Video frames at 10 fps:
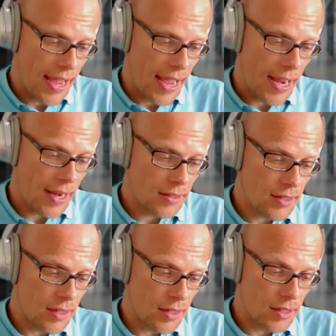And
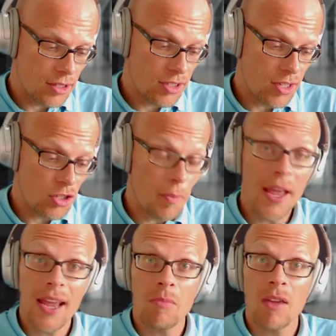since you're
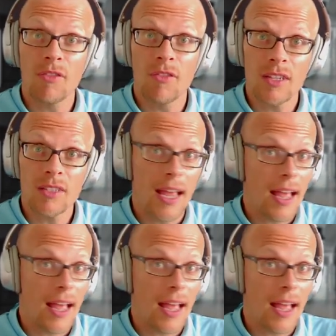paying me for this,